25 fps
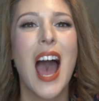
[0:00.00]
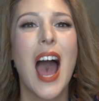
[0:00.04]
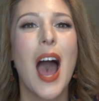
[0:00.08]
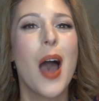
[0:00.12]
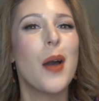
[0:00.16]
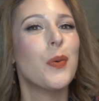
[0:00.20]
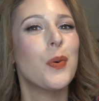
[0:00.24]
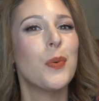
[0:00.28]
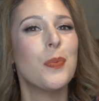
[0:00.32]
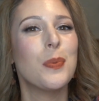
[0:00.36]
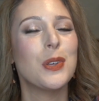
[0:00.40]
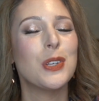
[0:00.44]

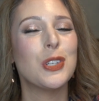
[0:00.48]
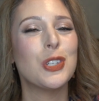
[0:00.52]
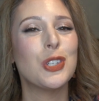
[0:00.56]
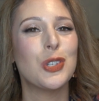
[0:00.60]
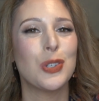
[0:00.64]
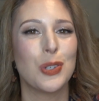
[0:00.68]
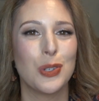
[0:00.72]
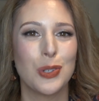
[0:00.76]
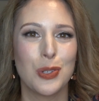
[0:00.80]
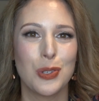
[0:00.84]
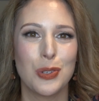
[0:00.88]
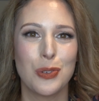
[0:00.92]
I will be
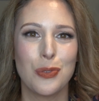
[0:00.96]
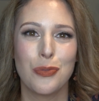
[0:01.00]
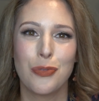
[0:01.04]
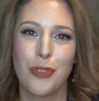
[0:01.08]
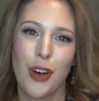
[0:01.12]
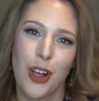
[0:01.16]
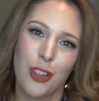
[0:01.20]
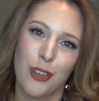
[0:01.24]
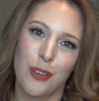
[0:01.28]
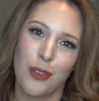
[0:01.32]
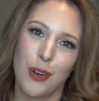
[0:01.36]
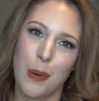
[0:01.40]
sure to
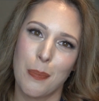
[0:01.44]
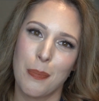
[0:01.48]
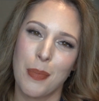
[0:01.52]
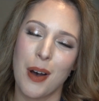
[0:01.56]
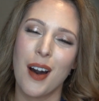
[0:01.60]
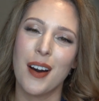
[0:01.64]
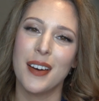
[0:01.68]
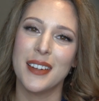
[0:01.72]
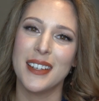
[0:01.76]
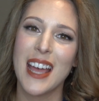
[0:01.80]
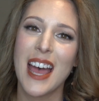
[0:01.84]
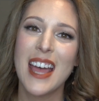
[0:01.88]
follow up
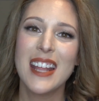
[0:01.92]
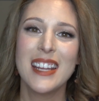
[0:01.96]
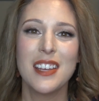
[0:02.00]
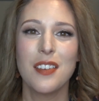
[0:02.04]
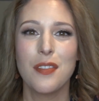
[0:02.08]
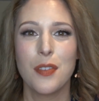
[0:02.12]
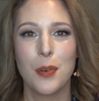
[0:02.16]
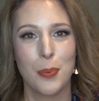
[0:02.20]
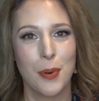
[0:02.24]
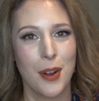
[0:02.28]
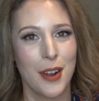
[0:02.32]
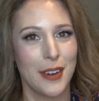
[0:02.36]
on any of
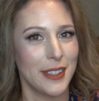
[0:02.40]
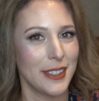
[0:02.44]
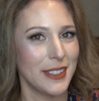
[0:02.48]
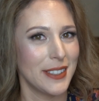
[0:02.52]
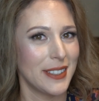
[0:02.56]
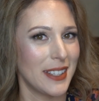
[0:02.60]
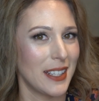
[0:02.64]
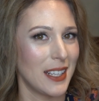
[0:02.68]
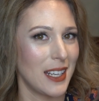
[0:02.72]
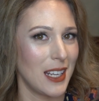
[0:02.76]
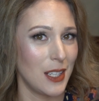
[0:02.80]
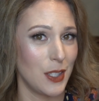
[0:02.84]
the products
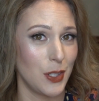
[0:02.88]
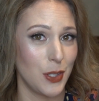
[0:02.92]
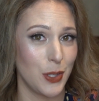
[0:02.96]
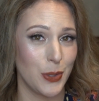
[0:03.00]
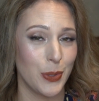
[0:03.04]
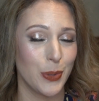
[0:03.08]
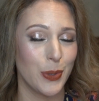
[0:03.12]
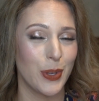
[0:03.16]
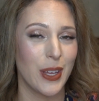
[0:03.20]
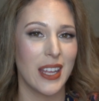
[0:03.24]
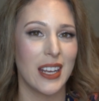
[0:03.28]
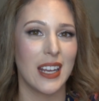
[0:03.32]
that I
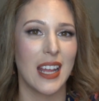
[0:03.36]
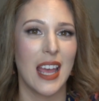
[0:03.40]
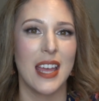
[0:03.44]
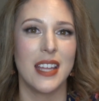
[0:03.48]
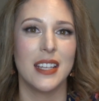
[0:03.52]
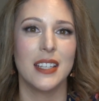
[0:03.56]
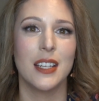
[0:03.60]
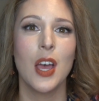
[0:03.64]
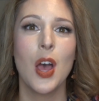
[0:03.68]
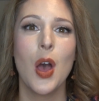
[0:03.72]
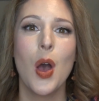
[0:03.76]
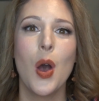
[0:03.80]
do get
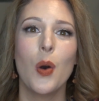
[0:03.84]
in